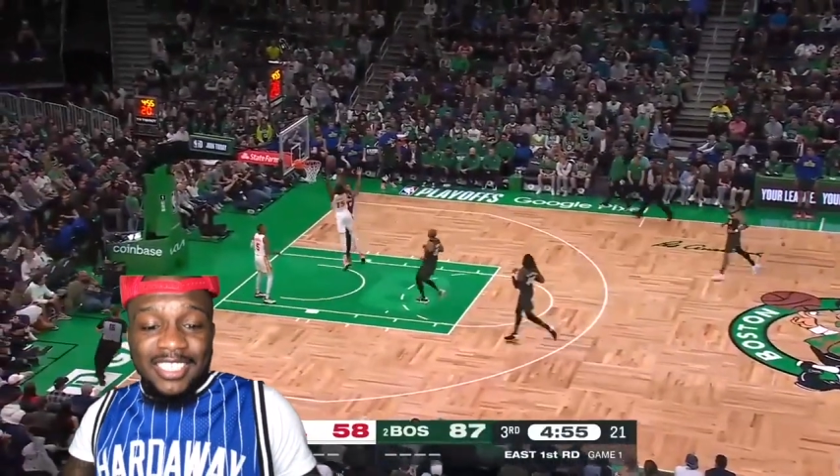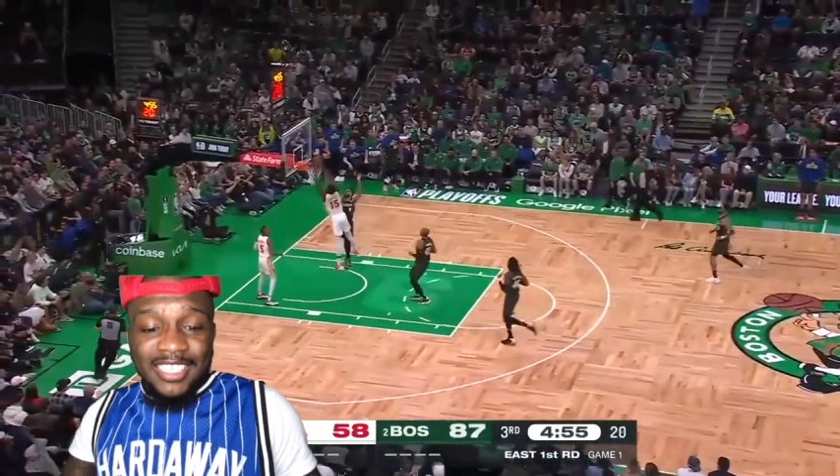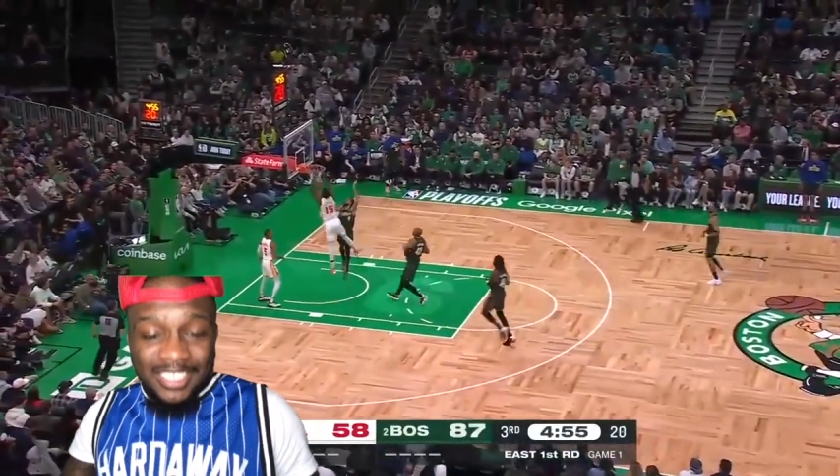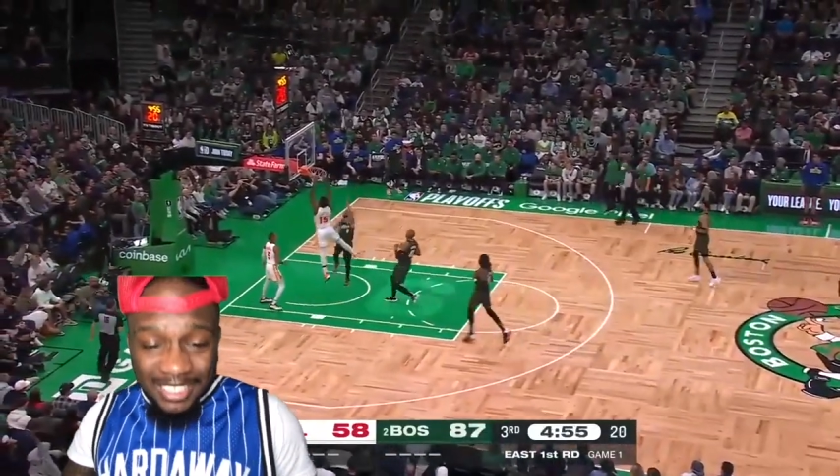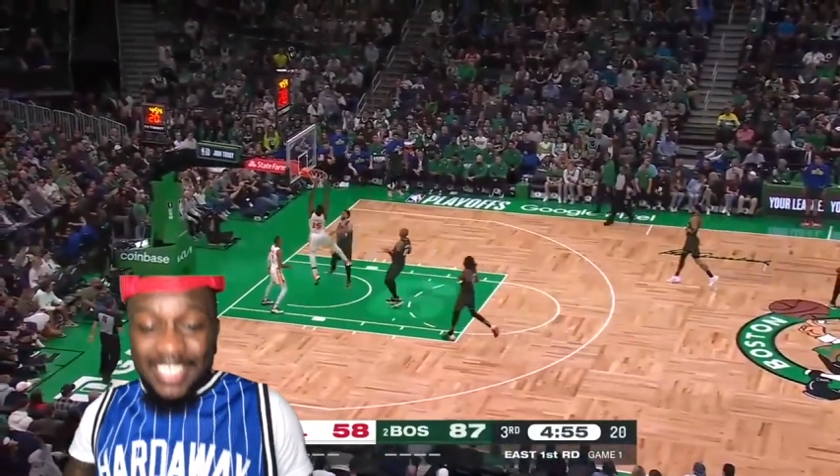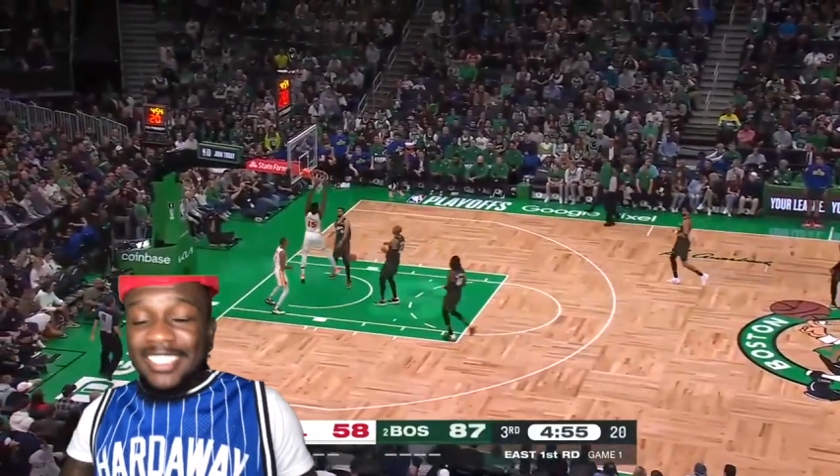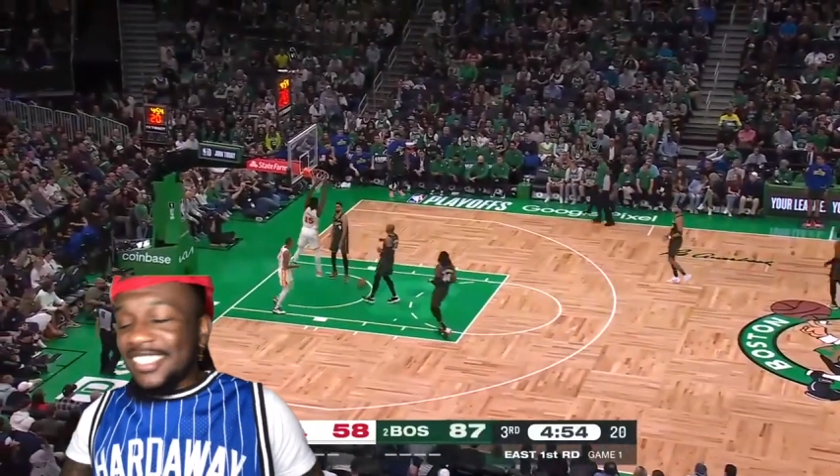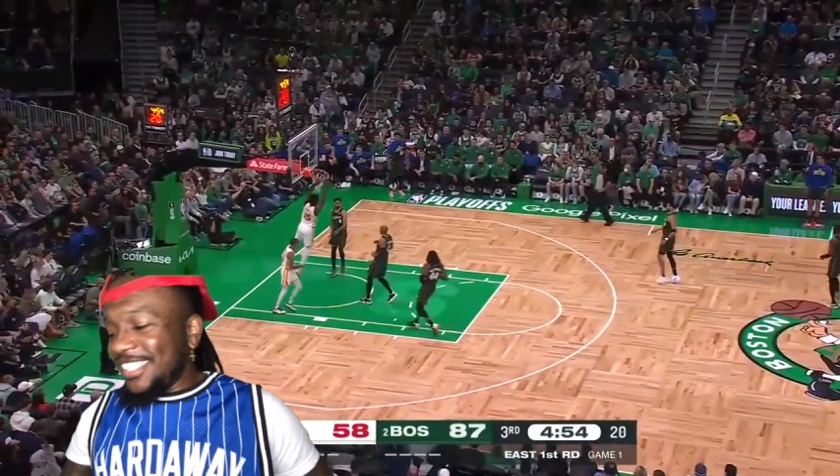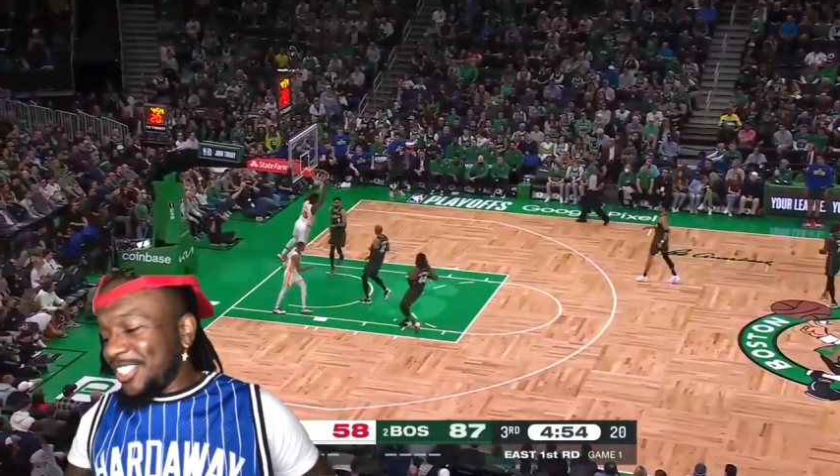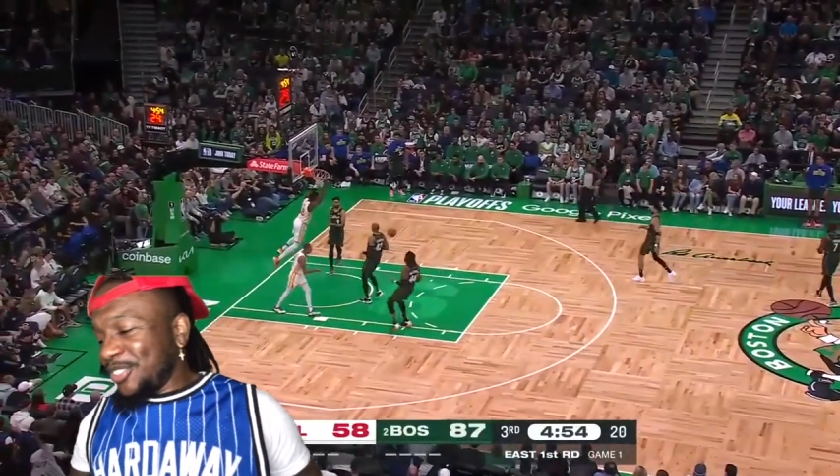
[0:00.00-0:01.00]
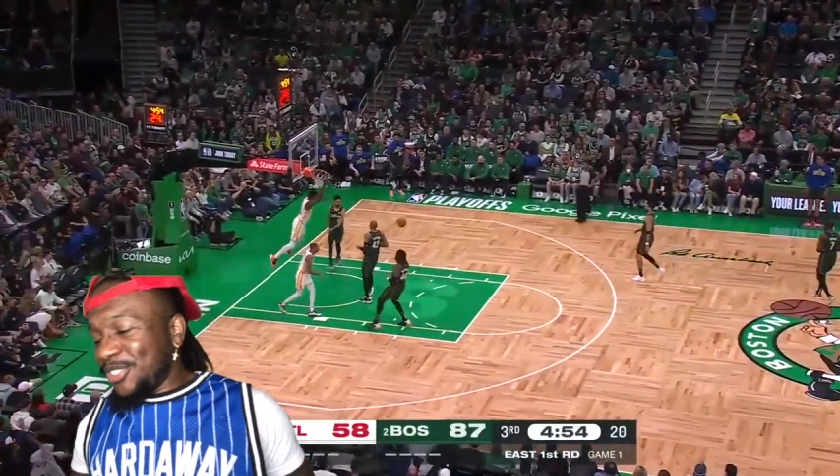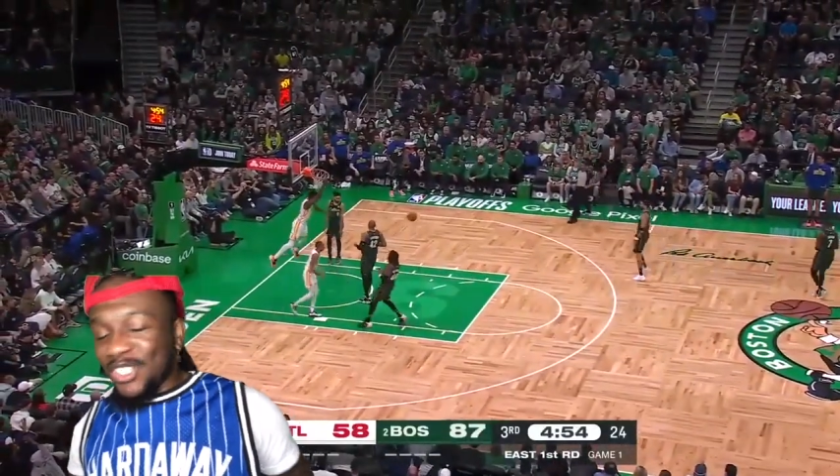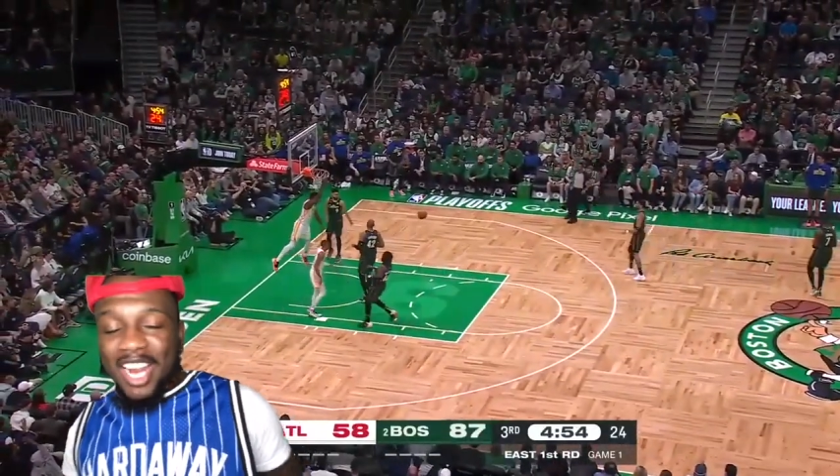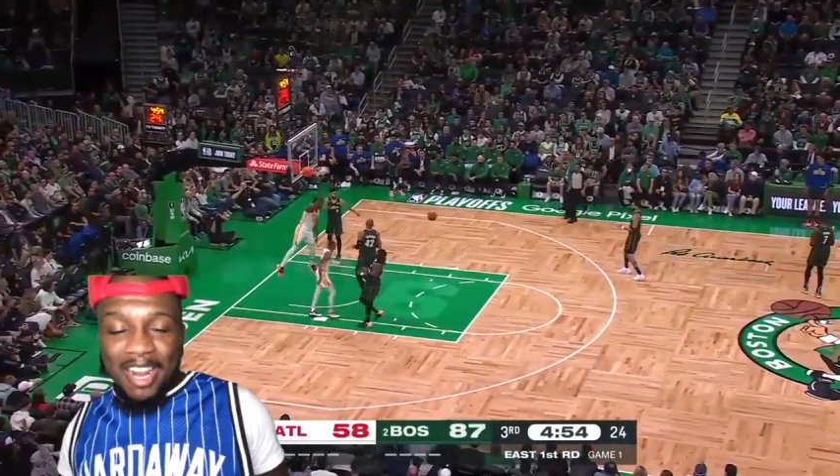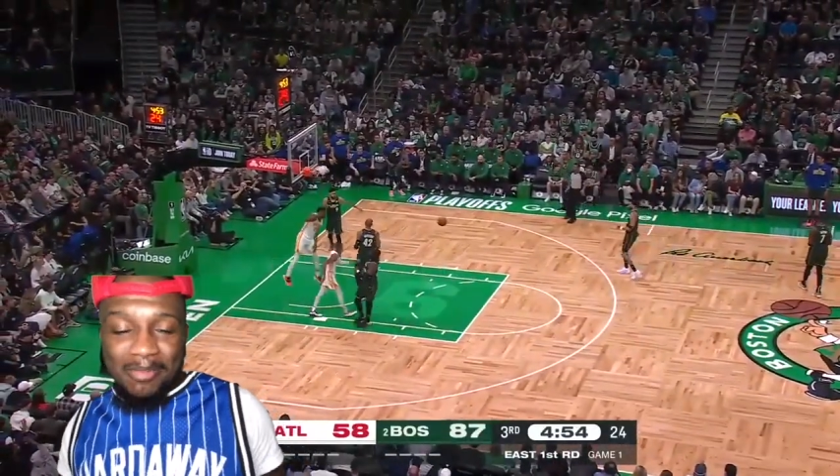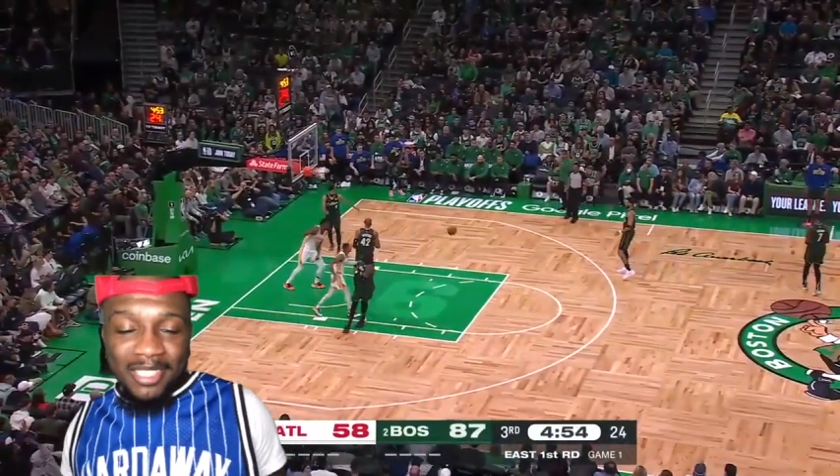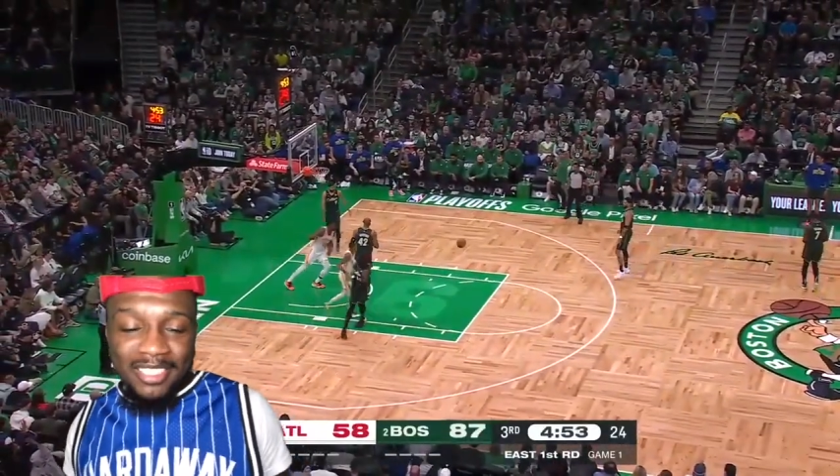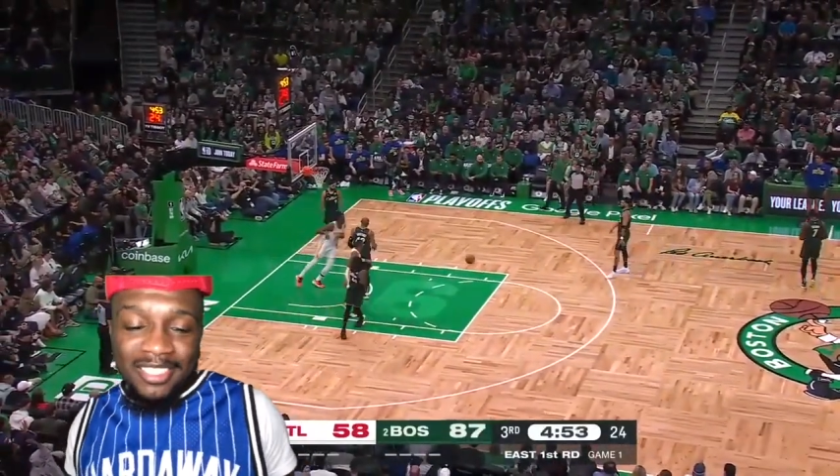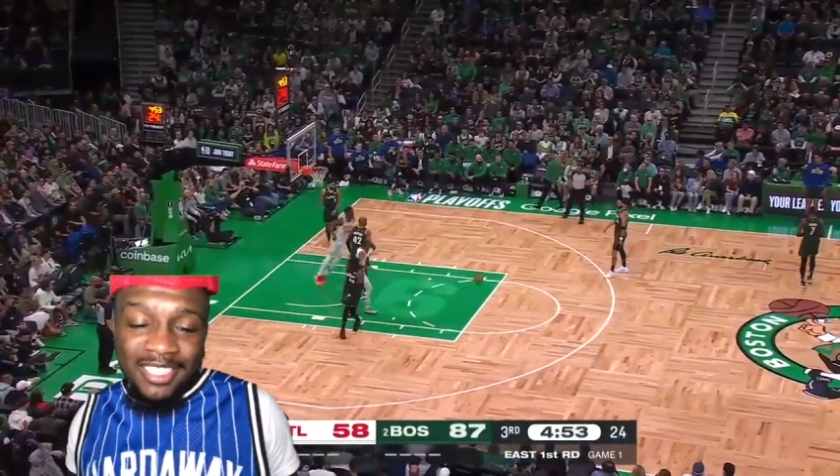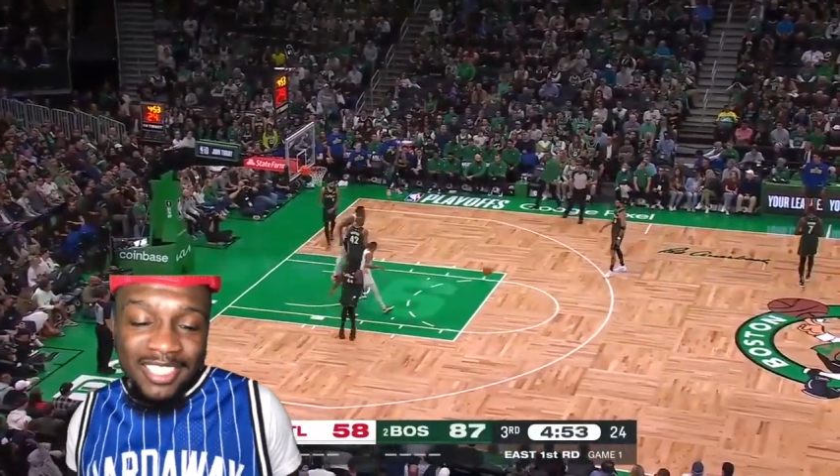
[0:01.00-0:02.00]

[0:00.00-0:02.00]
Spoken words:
At least you tried, bro.